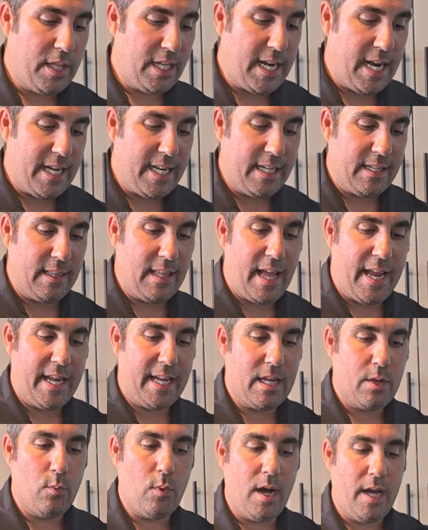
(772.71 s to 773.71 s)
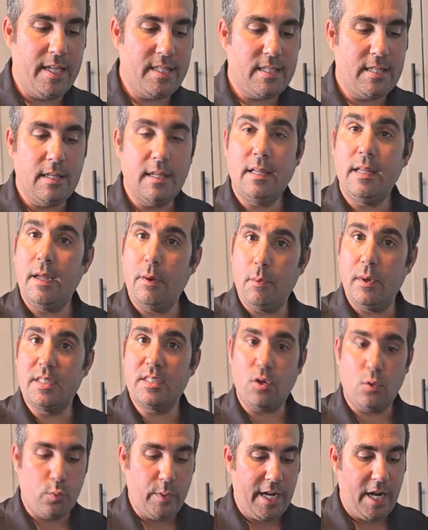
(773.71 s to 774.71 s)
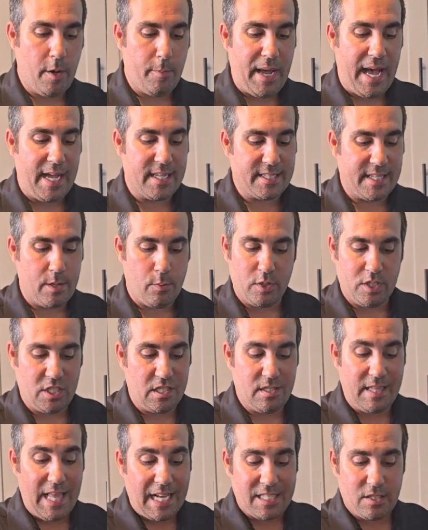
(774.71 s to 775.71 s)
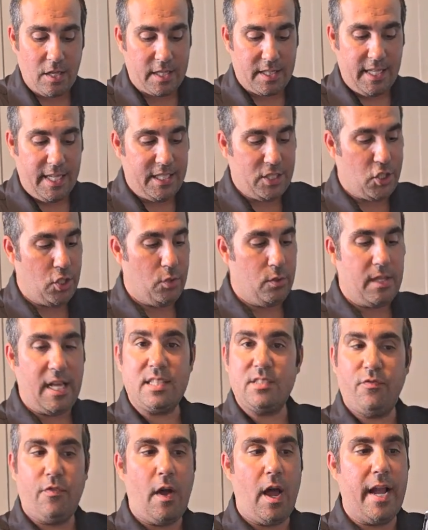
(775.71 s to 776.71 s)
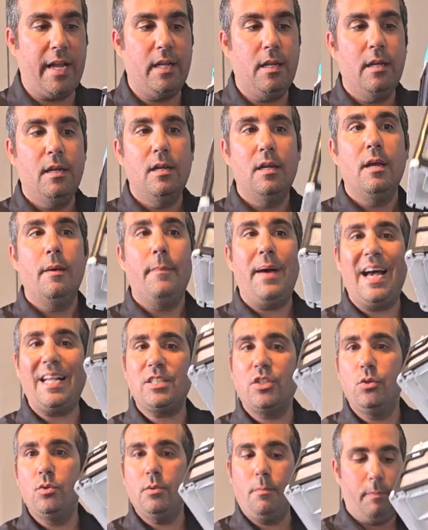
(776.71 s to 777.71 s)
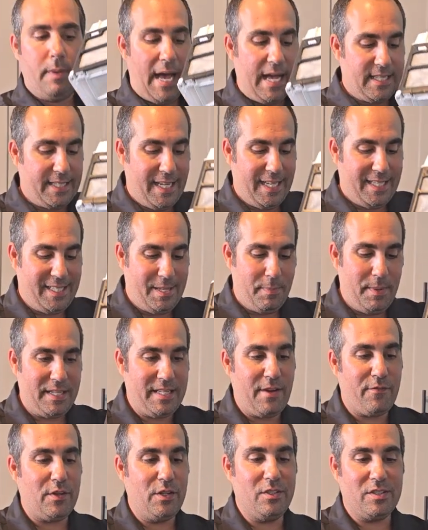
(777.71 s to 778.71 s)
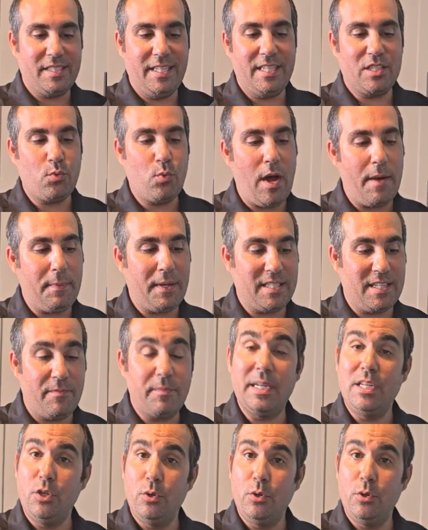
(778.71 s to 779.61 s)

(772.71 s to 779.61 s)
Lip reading: that I didn't like was it was a rear basket, that's not the issue. That's fine. Basket's a bit different. You'll see it's wet because I've been